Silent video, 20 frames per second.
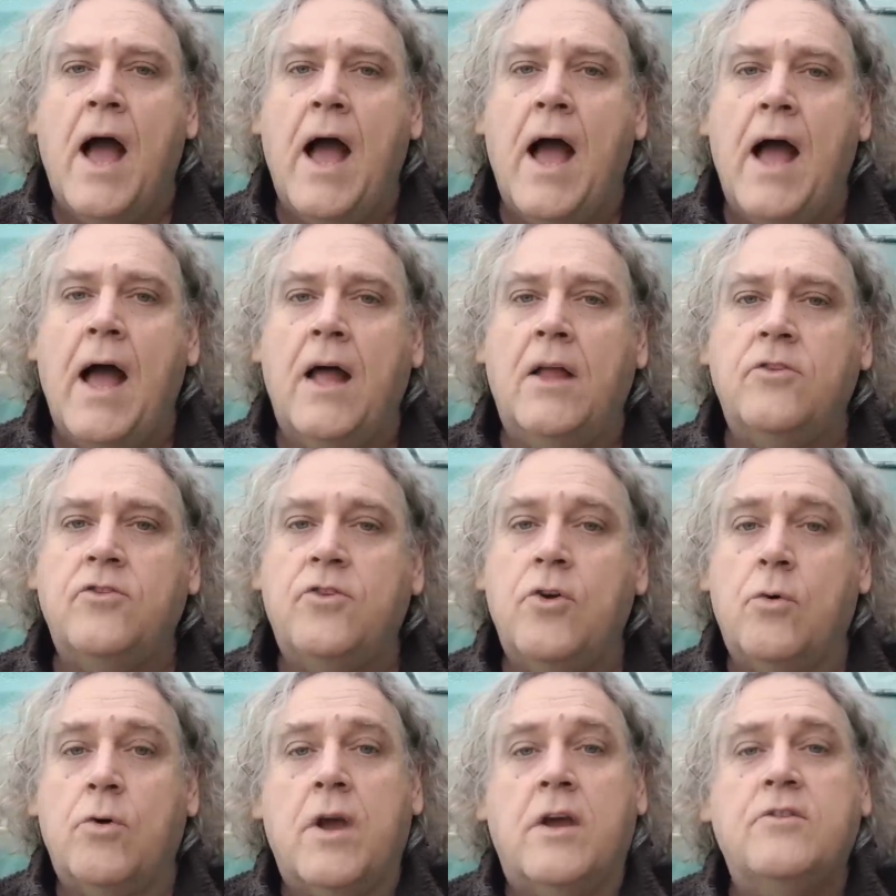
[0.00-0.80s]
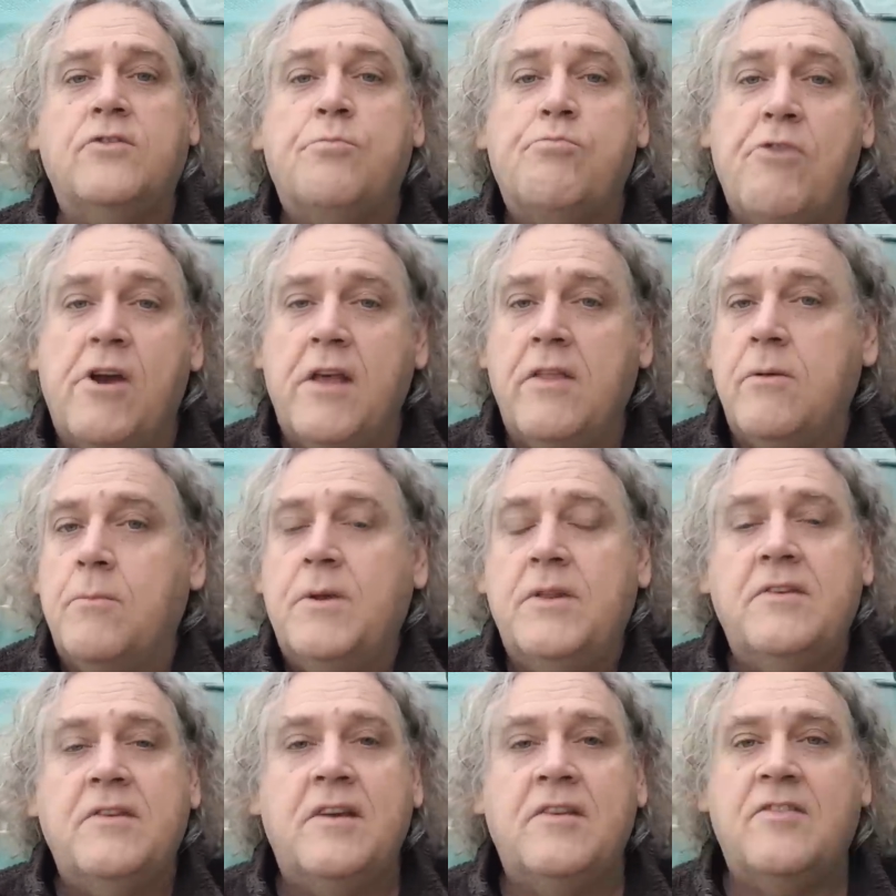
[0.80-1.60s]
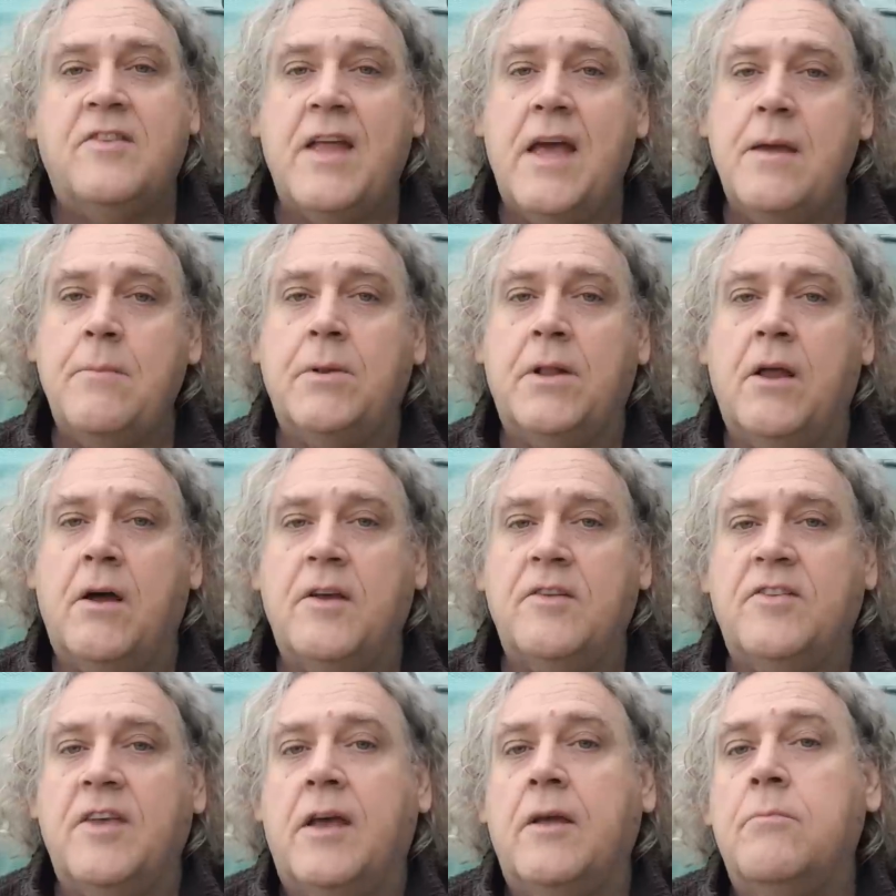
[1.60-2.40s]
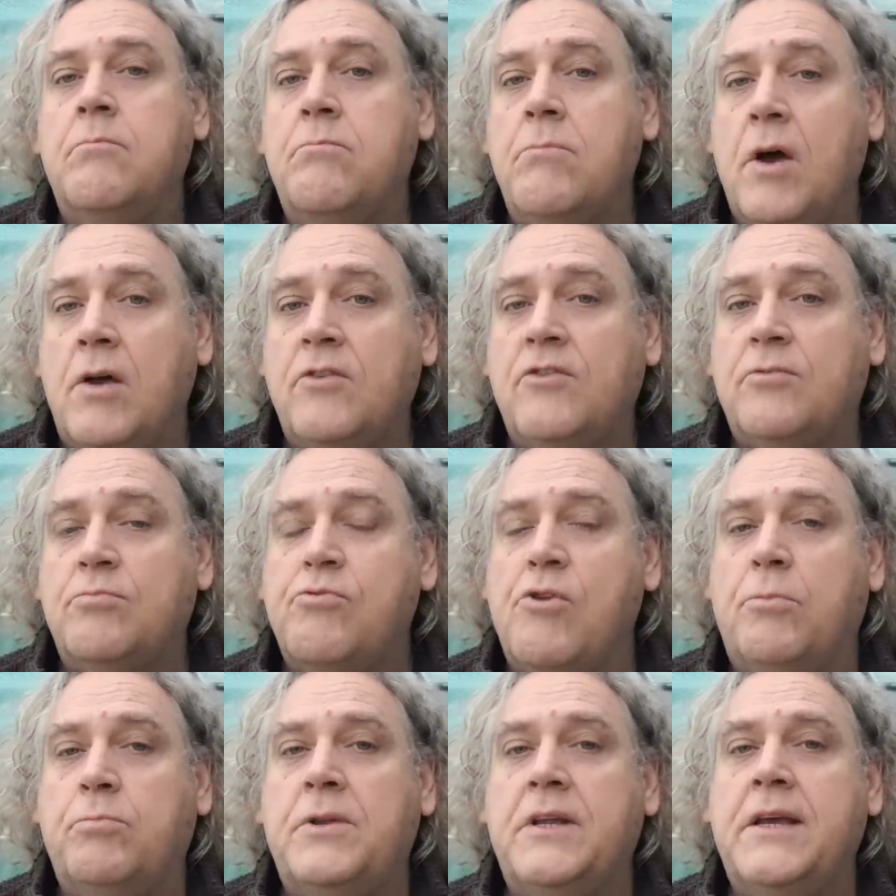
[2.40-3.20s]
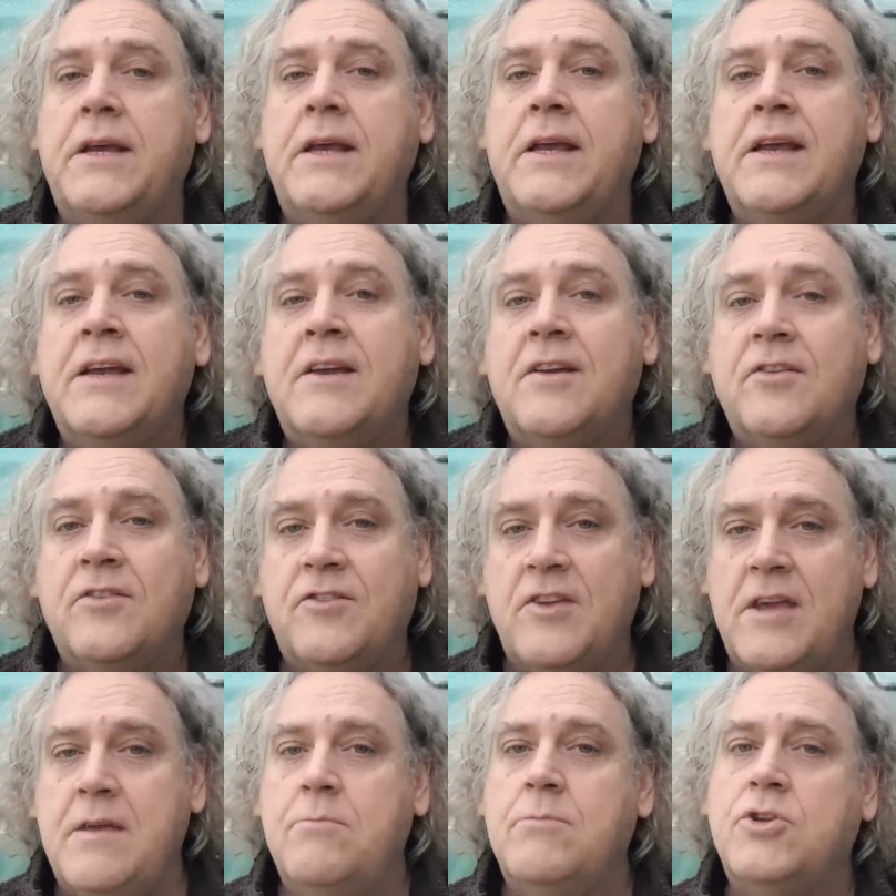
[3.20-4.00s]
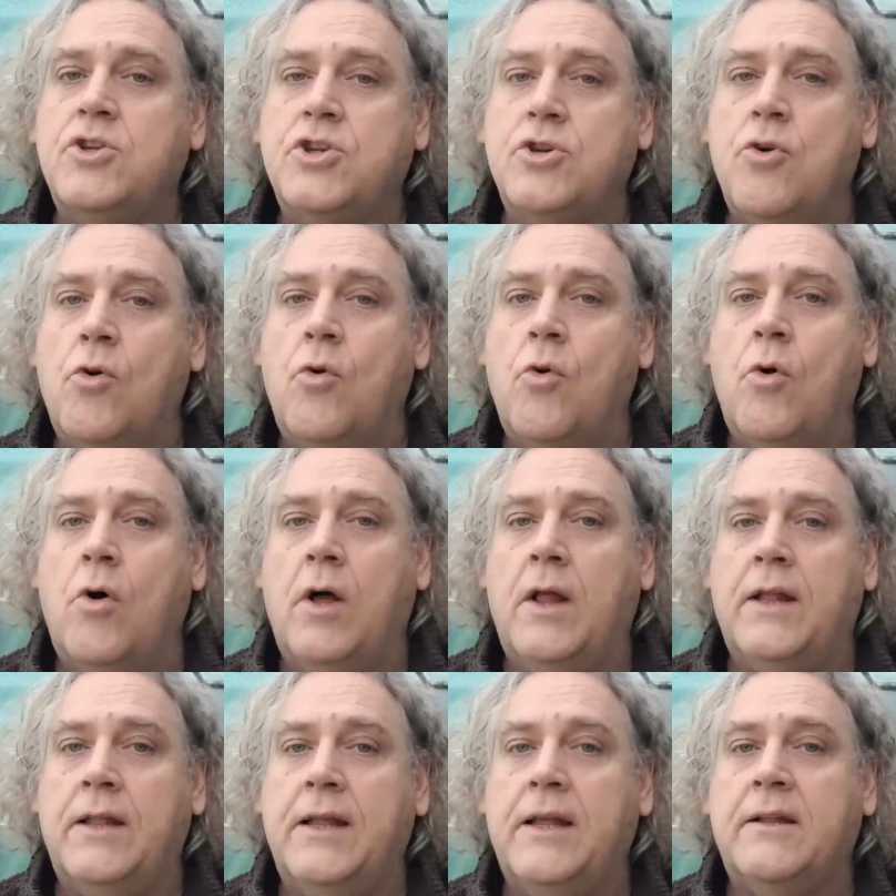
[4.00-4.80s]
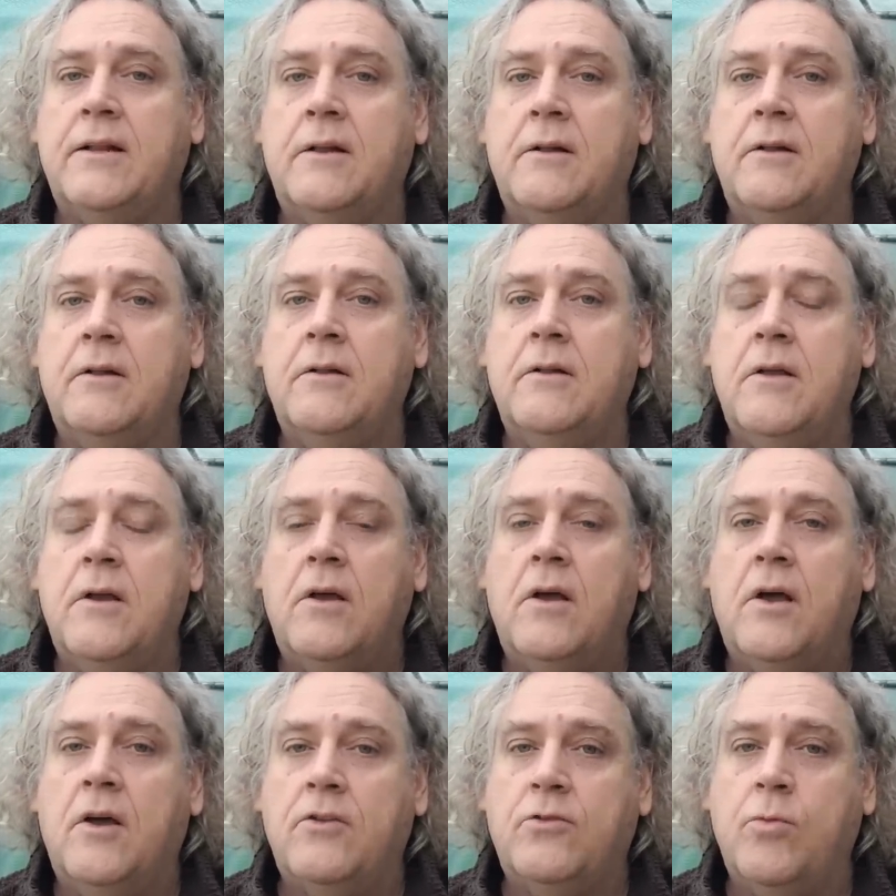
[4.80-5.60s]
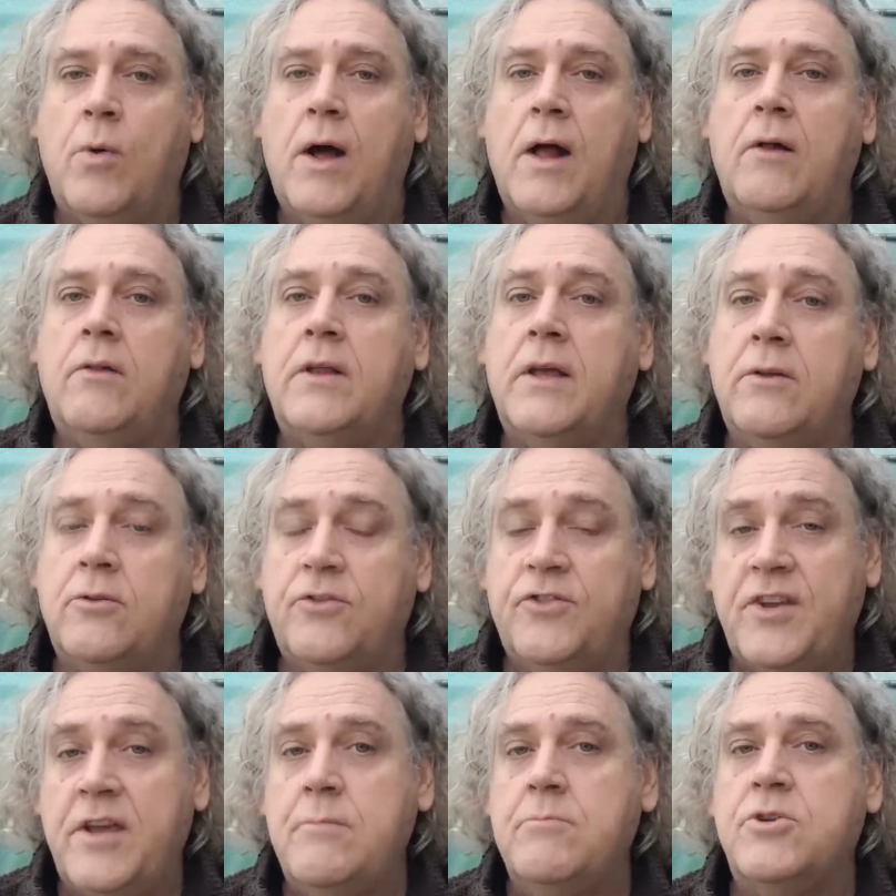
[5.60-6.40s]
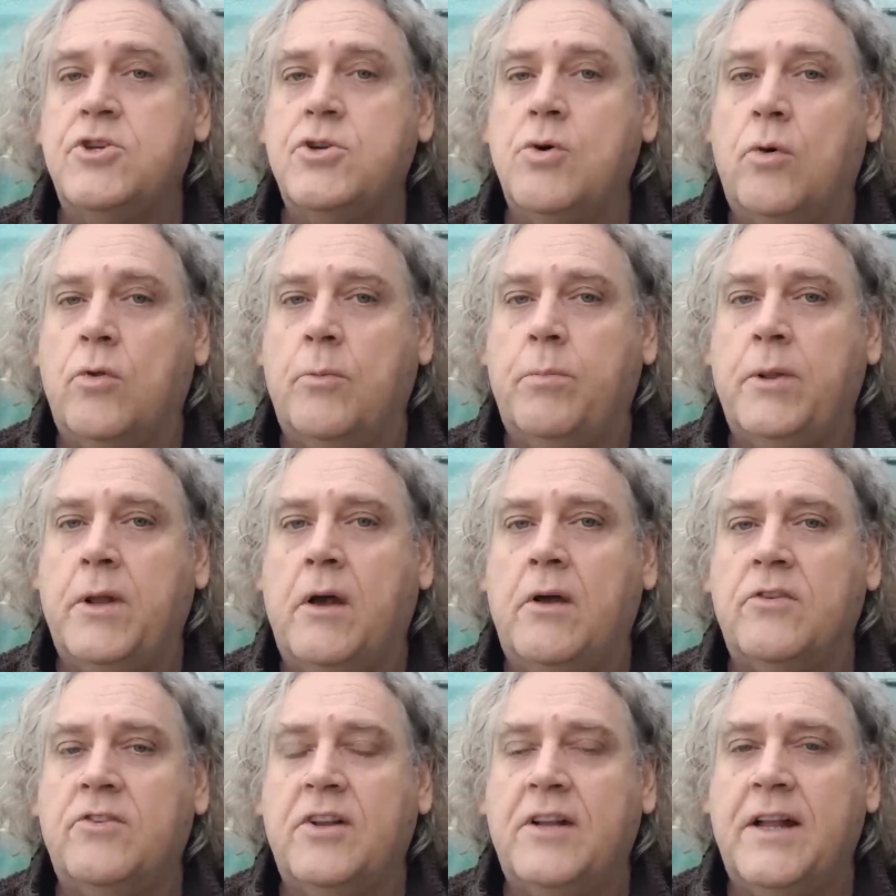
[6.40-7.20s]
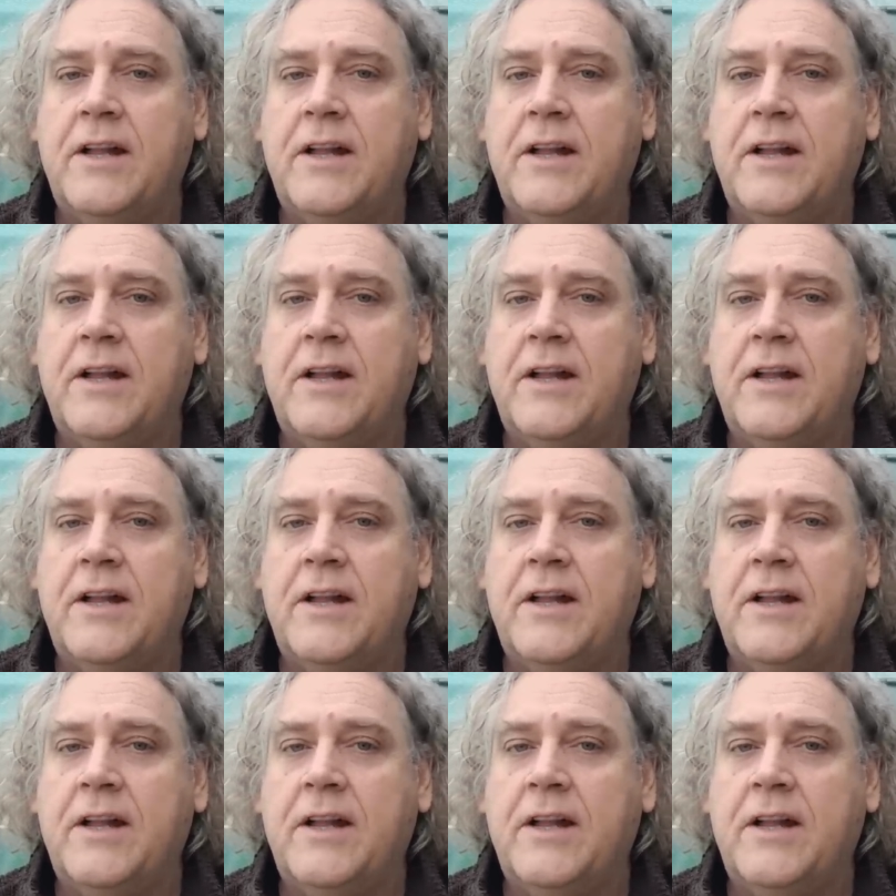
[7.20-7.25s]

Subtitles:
and you're going to break them and destabilize it, and most probably demature a little as well. It'll demature the plant a